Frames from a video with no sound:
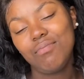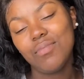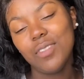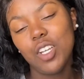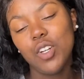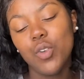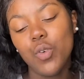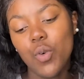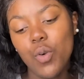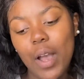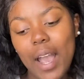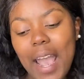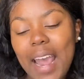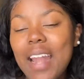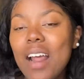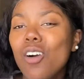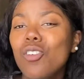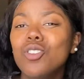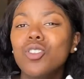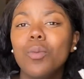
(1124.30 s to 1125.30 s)
No. And
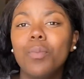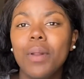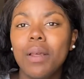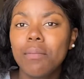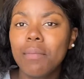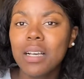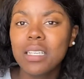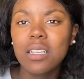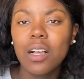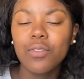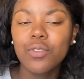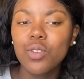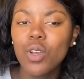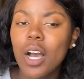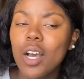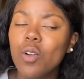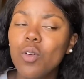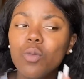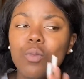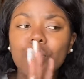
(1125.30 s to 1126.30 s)
I also blame myself too.
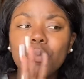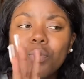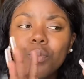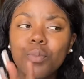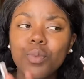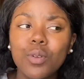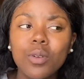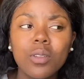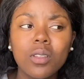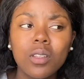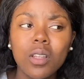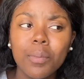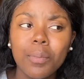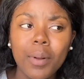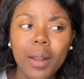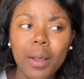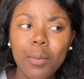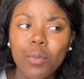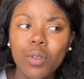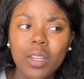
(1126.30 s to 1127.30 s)
I don't put the
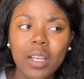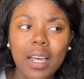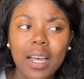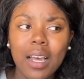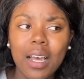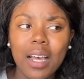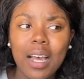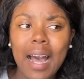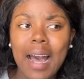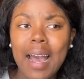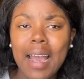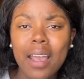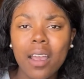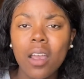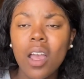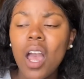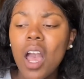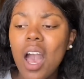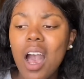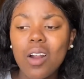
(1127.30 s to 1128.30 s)
blame on the guy.
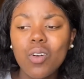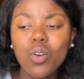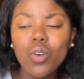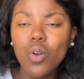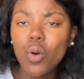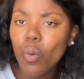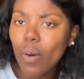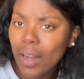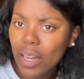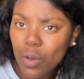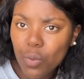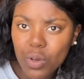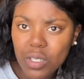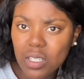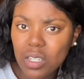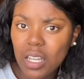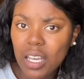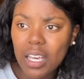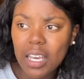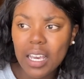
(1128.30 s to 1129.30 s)
I don't know what he was
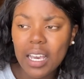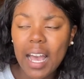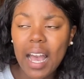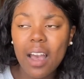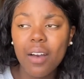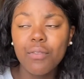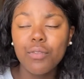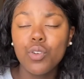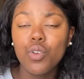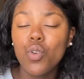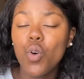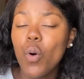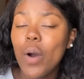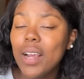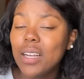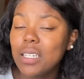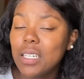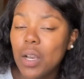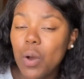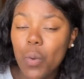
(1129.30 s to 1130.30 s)
thinking. I have no
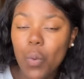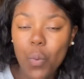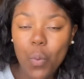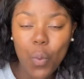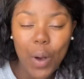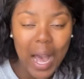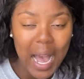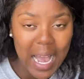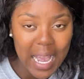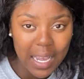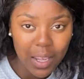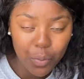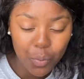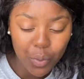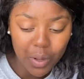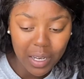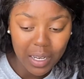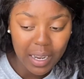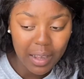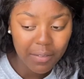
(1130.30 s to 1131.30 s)
idea why
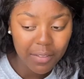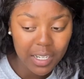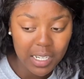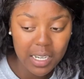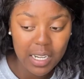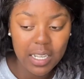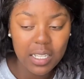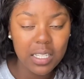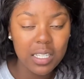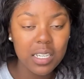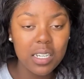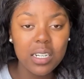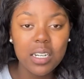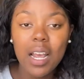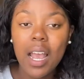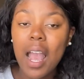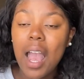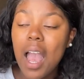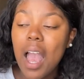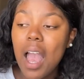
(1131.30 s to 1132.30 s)
we never dated.
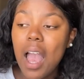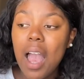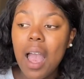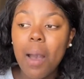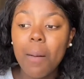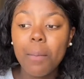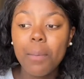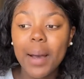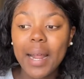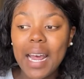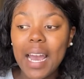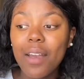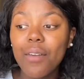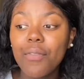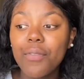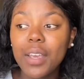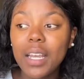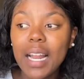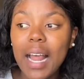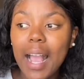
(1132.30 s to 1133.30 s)
But I
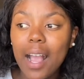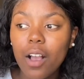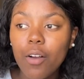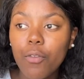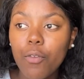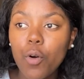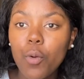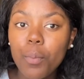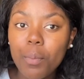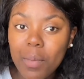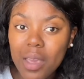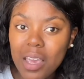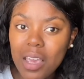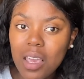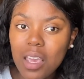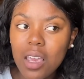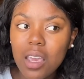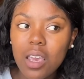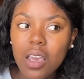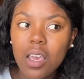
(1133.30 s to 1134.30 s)
feel like for
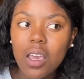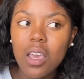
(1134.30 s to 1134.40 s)
me,